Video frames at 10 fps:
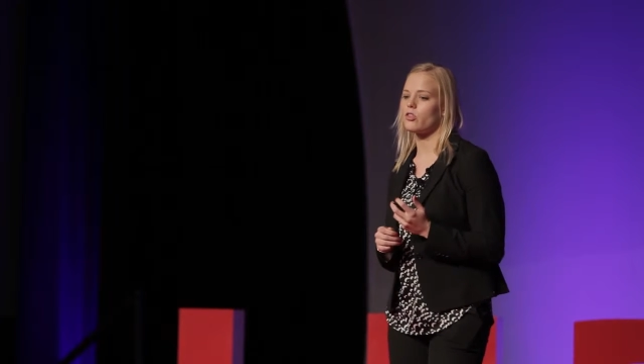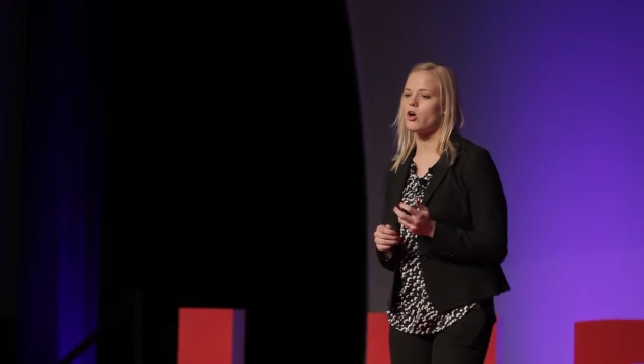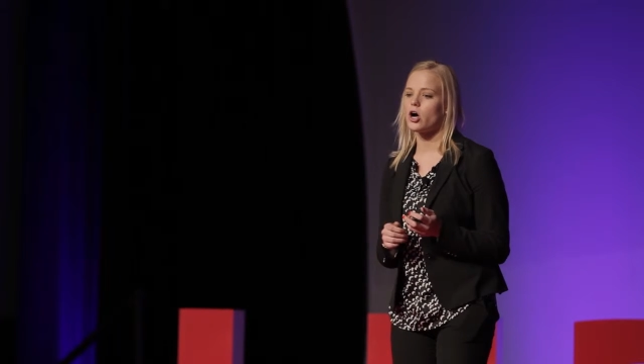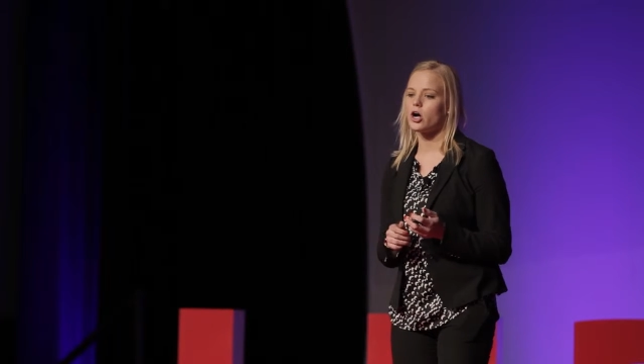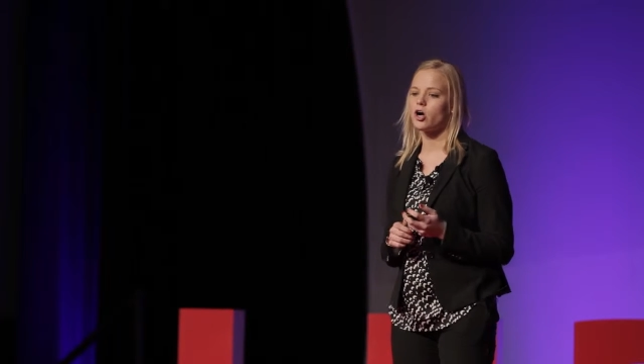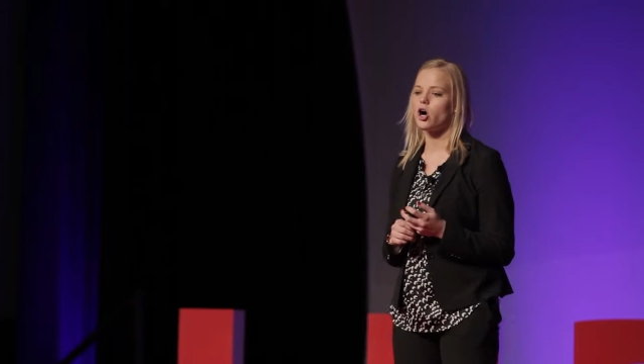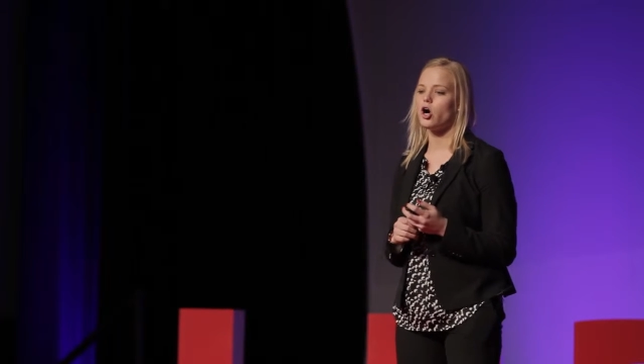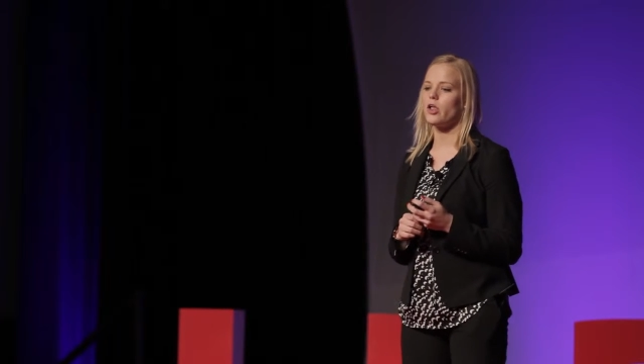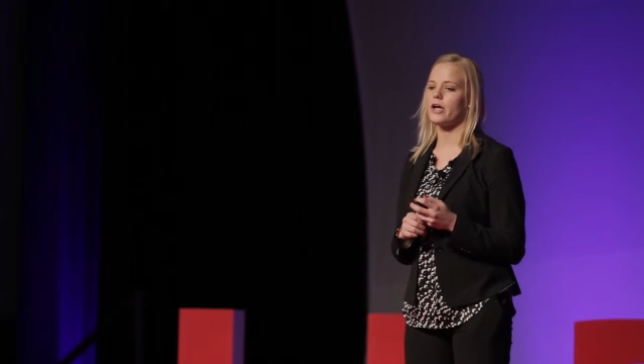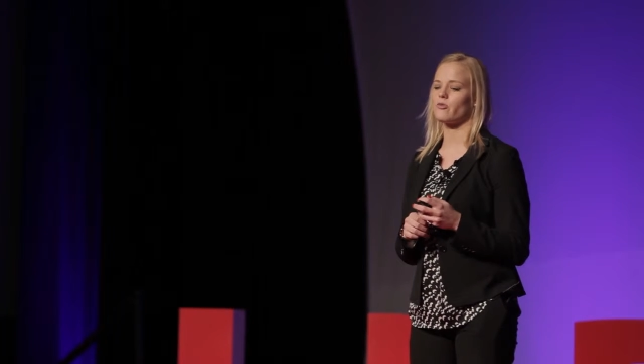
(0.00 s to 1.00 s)
long a
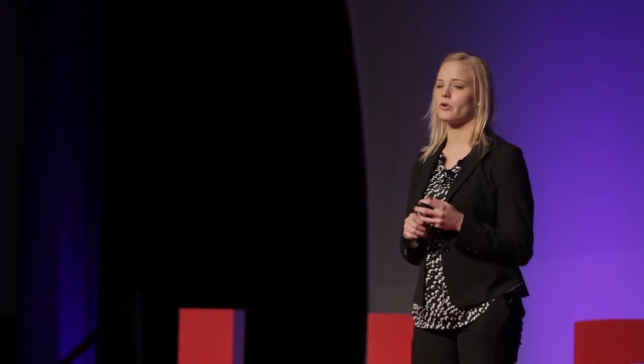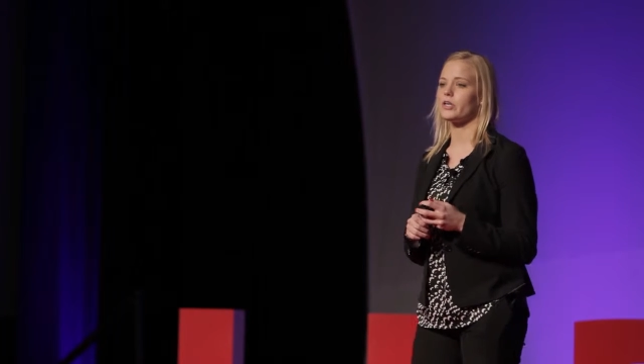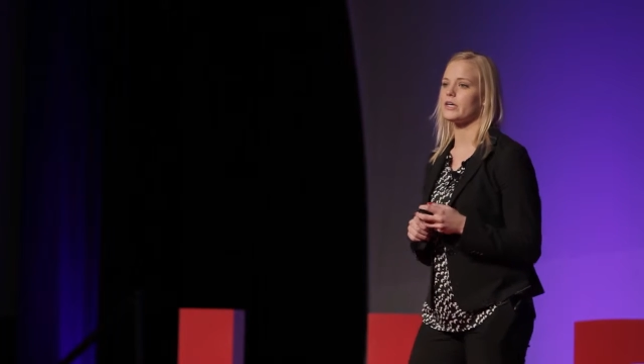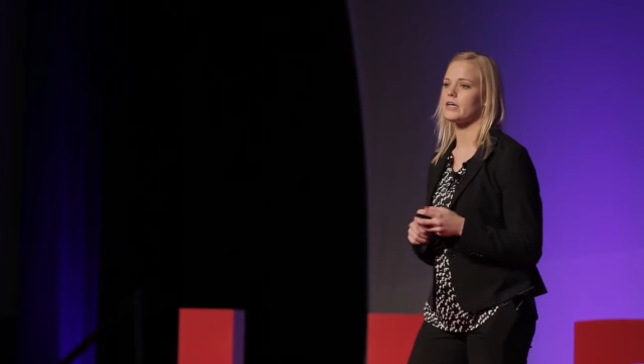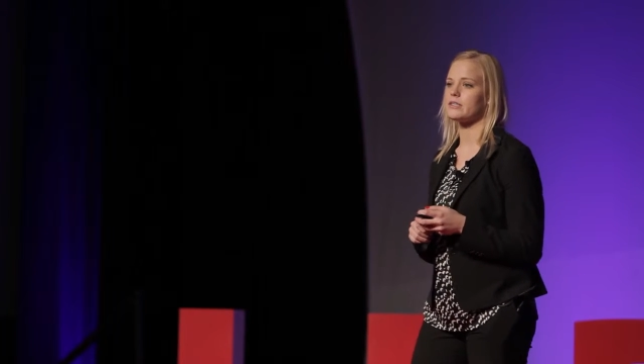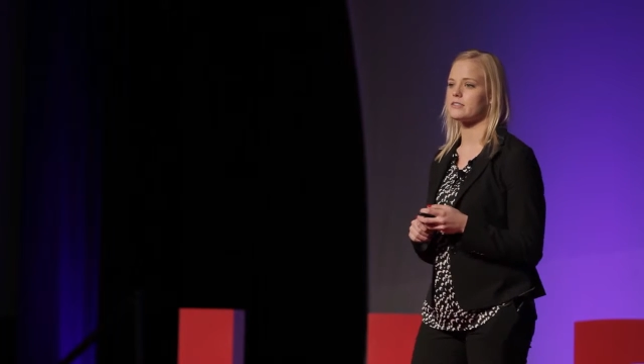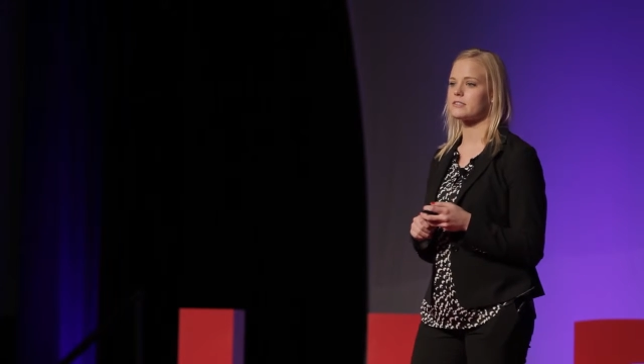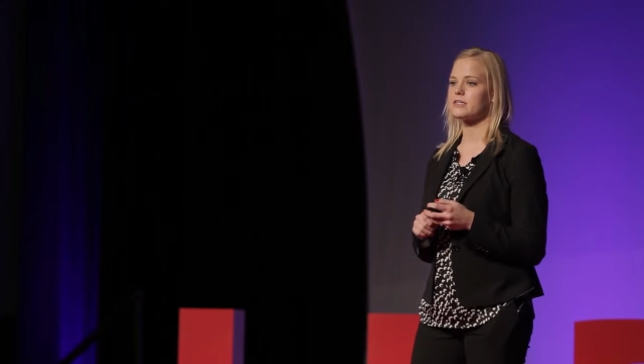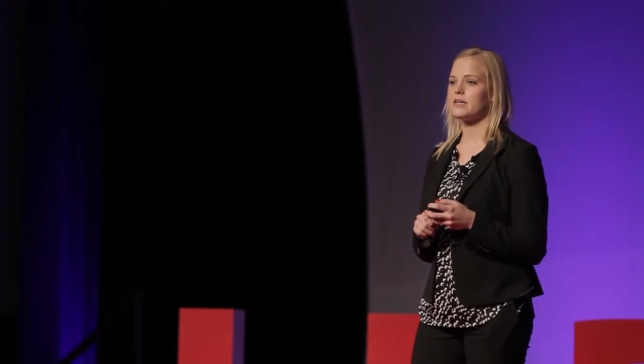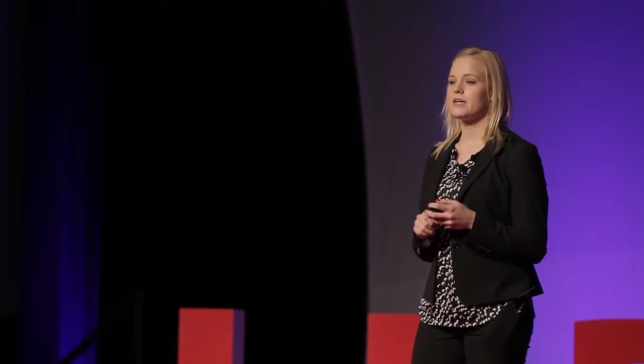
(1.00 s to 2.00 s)
call light really
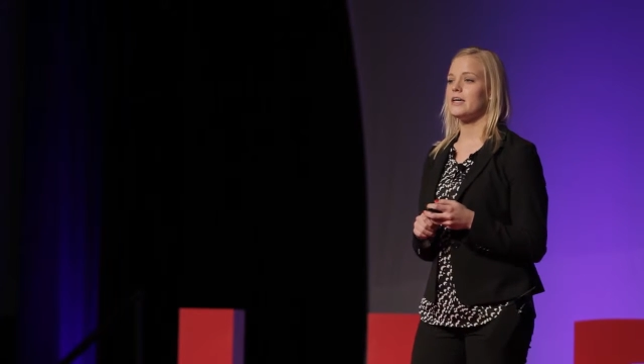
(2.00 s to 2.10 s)
is.